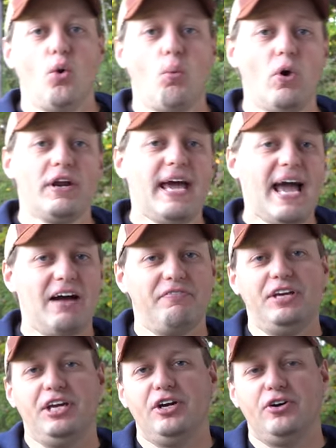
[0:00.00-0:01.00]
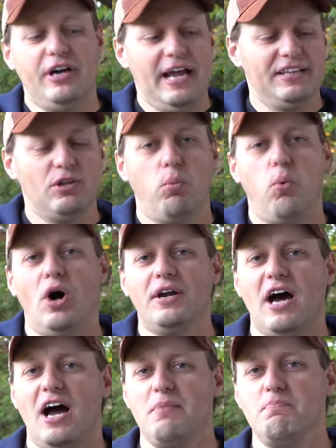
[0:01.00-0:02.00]
What I have here and the
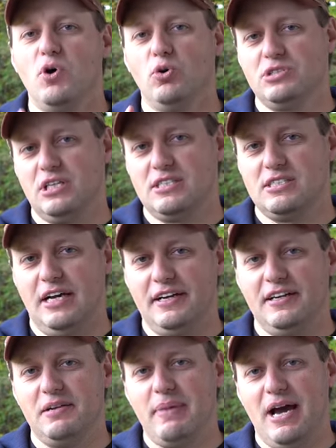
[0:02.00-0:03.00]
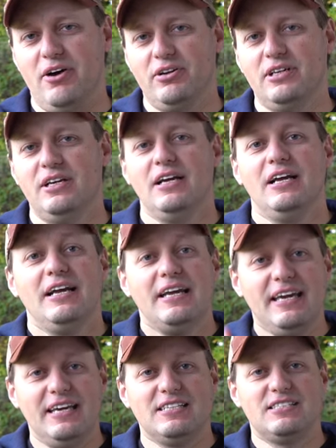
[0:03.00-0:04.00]
one I'm most excited about
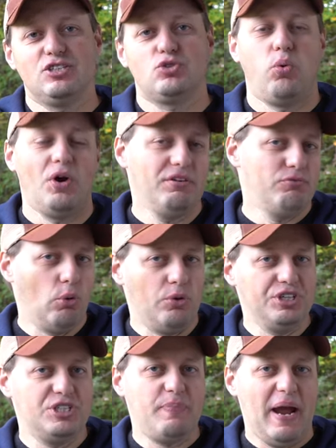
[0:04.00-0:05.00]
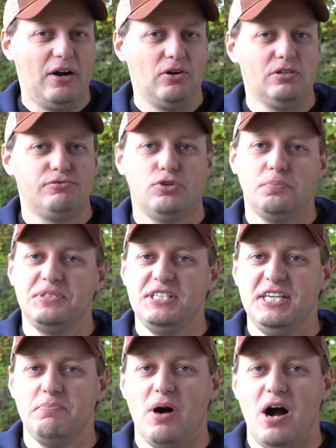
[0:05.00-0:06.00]
is the 24 inch barrel from
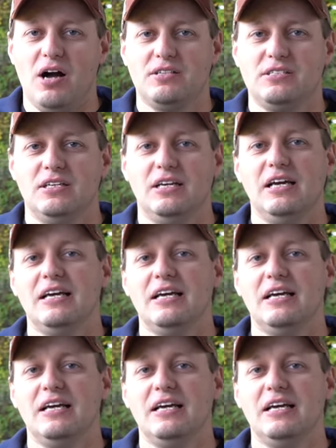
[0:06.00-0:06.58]
T-Box.